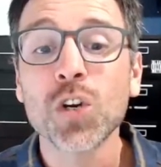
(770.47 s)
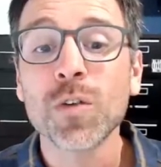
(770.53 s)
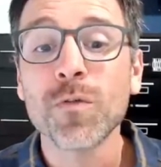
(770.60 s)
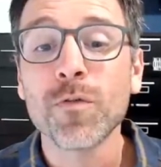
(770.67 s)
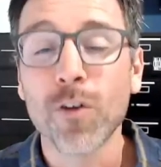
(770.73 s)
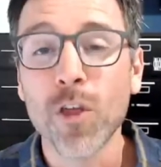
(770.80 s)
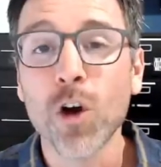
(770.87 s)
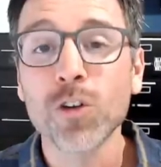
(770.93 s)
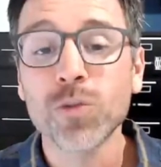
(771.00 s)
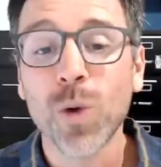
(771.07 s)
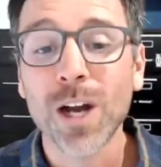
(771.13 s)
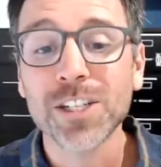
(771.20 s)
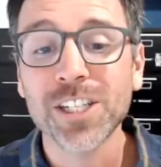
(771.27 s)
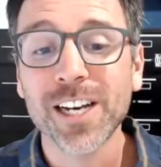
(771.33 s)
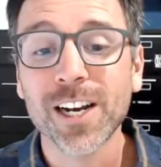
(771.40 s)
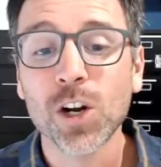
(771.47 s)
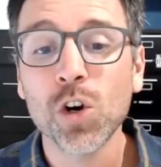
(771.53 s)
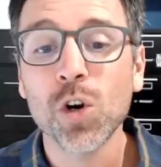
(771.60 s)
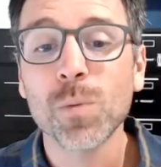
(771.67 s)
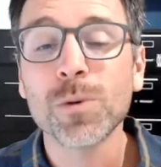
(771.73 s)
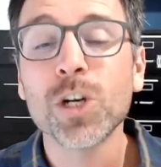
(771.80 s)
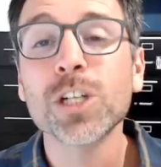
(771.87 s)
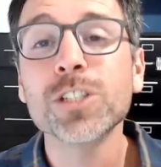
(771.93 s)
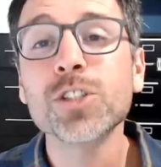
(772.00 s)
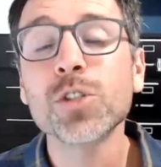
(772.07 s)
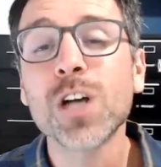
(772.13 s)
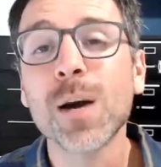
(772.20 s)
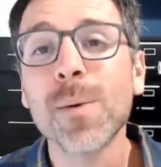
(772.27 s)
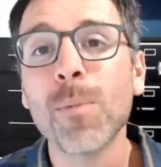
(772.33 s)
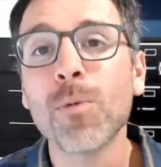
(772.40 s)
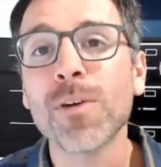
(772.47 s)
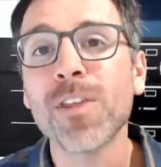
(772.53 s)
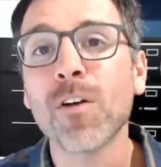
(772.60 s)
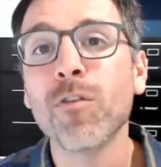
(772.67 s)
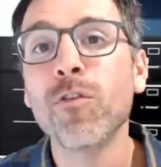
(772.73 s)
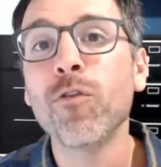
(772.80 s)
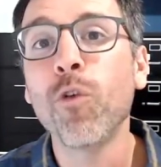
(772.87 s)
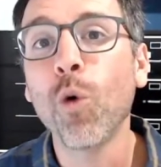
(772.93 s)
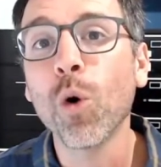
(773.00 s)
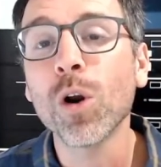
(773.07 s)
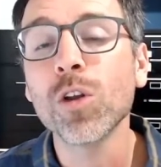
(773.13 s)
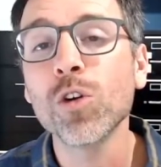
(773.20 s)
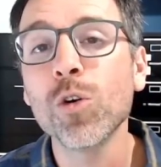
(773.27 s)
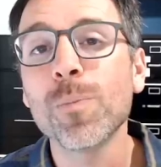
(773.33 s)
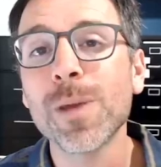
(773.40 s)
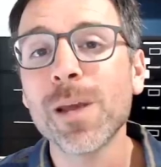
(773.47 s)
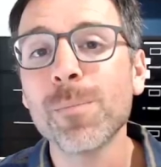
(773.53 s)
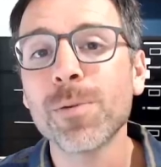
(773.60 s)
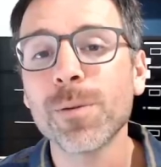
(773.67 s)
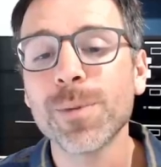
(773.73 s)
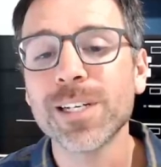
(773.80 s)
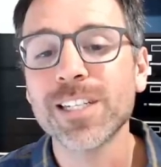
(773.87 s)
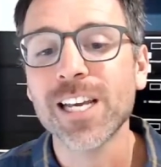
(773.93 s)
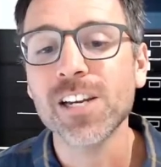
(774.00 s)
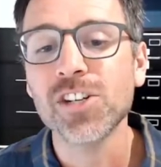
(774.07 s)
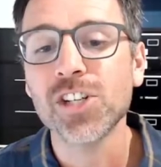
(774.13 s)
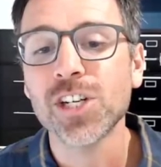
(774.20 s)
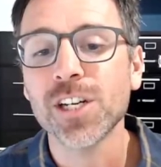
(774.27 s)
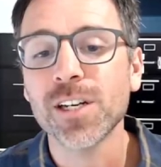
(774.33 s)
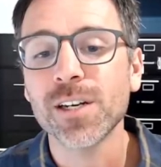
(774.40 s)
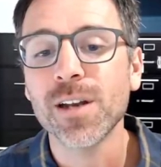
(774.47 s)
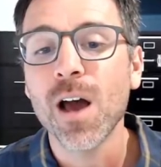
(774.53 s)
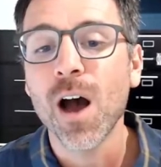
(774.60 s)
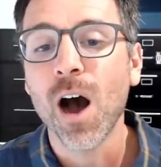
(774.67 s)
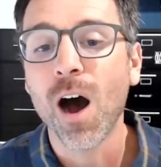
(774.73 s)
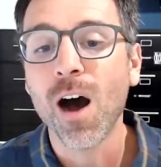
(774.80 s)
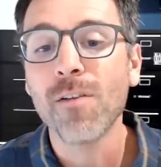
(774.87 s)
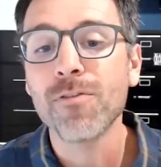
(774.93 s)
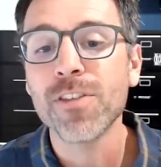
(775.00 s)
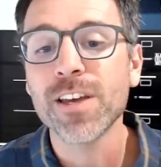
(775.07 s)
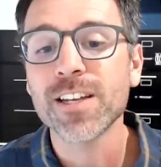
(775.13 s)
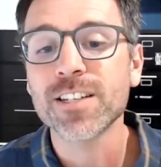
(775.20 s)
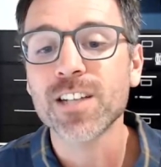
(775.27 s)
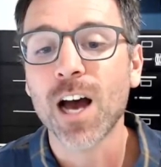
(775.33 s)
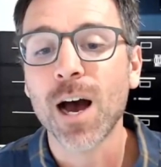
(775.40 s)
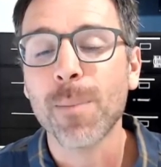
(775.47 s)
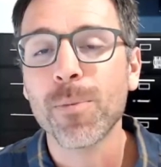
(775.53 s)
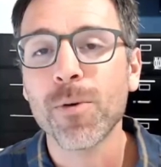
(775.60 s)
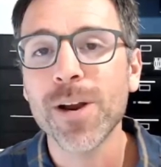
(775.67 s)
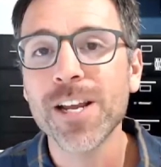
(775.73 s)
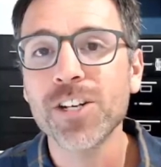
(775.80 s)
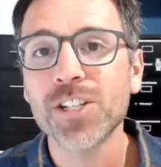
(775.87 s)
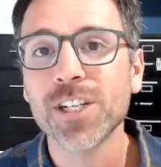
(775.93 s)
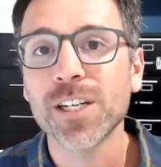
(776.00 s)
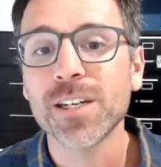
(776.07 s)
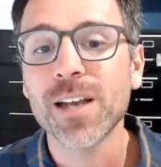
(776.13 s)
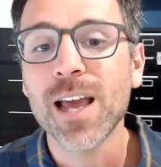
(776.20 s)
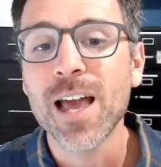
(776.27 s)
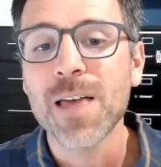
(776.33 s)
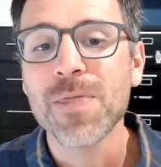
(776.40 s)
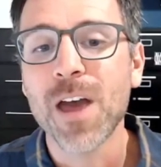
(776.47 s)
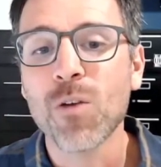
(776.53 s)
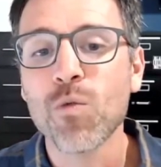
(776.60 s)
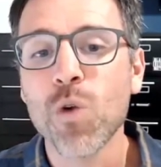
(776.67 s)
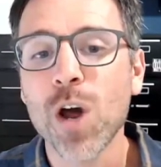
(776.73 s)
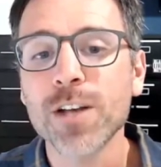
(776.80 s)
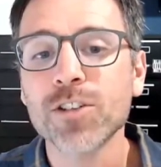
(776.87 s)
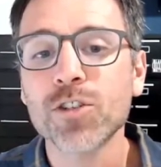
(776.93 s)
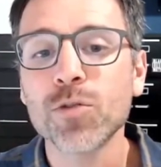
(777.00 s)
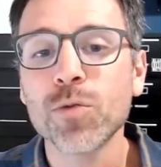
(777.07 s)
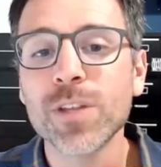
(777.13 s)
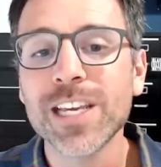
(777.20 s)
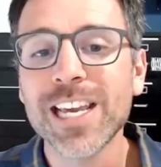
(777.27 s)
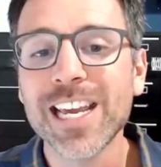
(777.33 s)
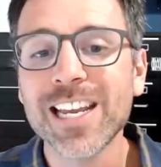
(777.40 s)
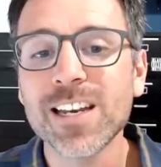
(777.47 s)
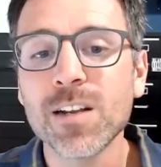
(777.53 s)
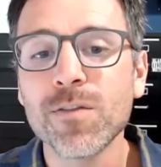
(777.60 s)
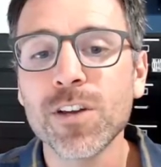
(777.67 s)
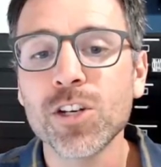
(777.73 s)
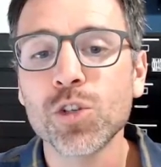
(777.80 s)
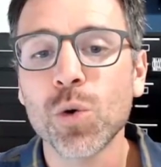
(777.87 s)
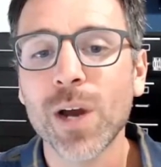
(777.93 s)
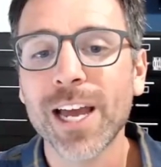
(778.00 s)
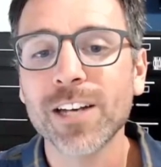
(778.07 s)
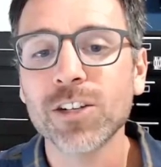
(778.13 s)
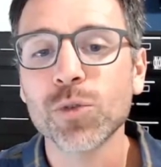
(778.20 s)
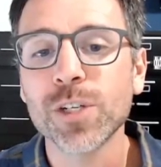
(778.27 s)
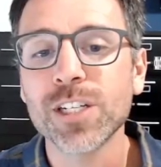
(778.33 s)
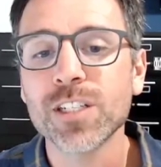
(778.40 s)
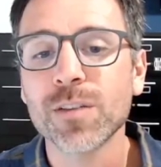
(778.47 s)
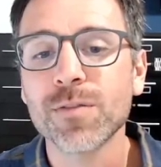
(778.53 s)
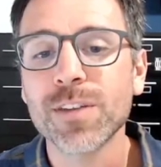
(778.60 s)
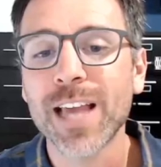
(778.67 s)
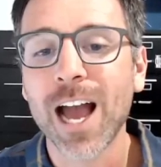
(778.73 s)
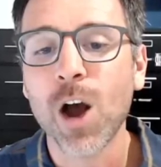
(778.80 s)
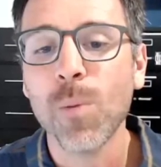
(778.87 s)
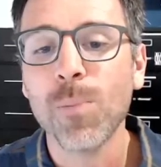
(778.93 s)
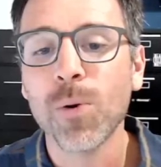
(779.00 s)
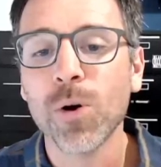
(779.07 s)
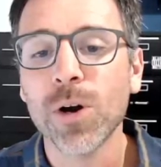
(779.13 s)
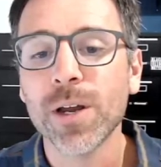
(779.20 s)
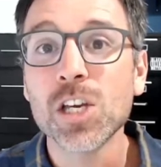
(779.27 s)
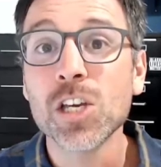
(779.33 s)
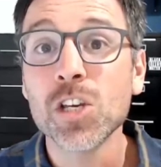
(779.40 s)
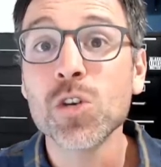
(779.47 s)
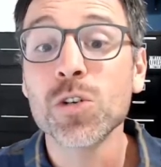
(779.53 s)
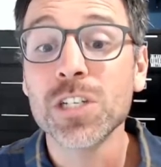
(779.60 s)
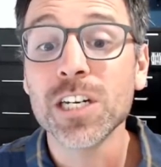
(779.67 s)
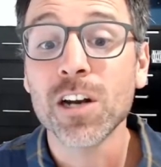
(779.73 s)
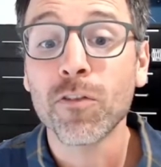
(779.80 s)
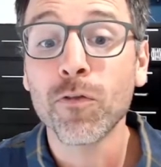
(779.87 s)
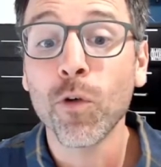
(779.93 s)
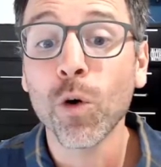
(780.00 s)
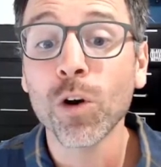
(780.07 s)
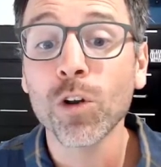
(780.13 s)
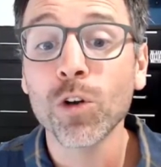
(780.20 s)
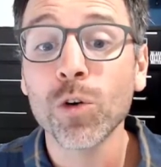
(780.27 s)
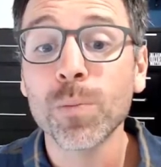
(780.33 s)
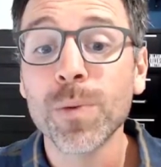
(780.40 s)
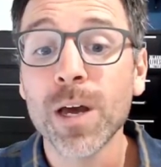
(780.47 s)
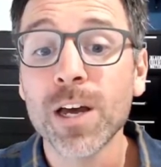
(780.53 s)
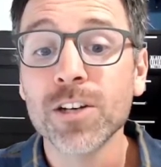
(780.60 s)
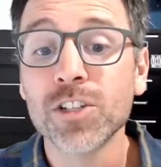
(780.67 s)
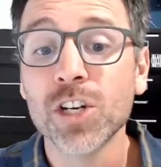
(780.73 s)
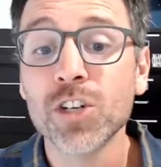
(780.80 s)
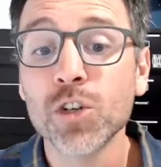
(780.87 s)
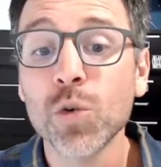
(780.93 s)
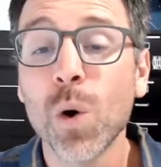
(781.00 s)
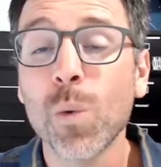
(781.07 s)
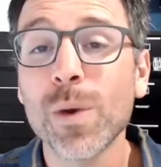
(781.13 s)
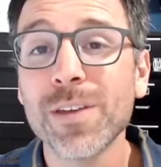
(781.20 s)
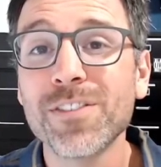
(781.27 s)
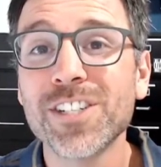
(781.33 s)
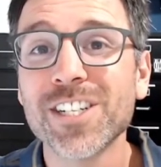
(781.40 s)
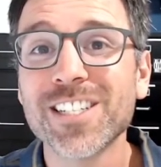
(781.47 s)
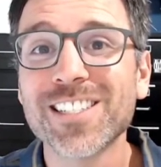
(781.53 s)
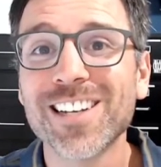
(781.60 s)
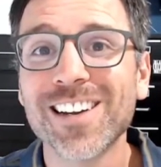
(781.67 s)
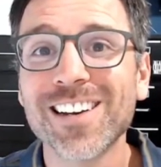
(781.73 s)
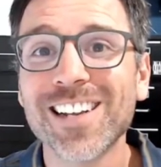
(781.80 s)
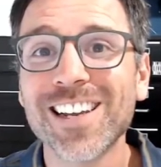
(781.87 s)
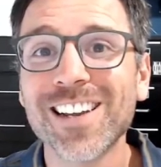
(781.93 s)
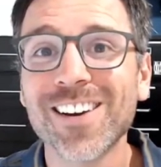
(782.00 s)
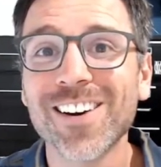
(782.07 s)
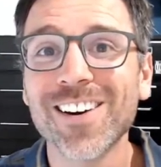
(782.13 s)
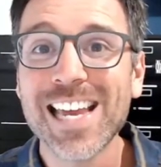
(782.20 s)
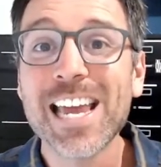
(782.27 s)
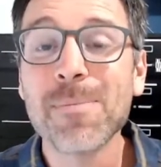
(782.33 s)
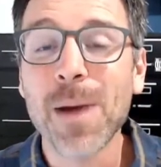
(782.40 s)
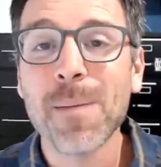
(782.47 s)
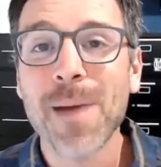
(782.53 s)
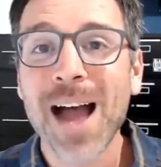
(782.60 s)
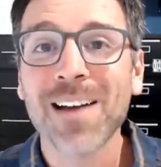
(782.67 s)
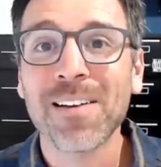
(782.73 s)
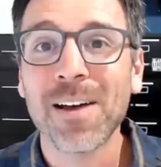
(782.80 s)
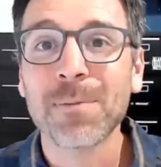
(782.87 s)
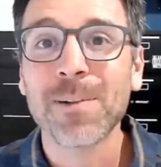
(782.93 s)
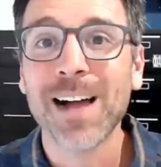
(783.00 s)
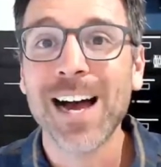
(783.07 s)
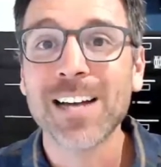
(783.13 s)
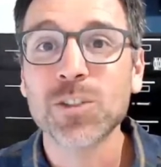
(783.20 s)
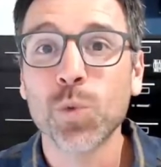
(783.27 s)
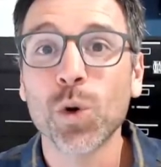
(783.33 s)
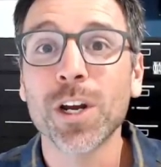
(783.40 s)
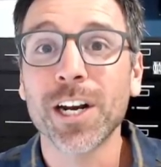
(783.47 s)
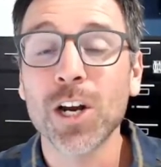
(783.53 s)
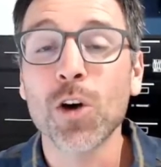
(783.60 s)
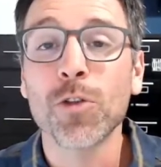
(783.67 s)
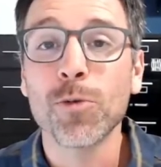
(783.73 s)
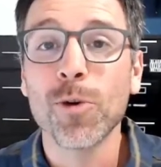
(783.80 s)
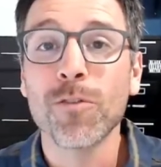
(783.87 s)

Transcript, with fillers: For those watching at home, could you come up with a for loop implementation of this operation that runs through the individual entries of the output using a for loop to do what we've just done here. In my MATLAB class, we're going to go through a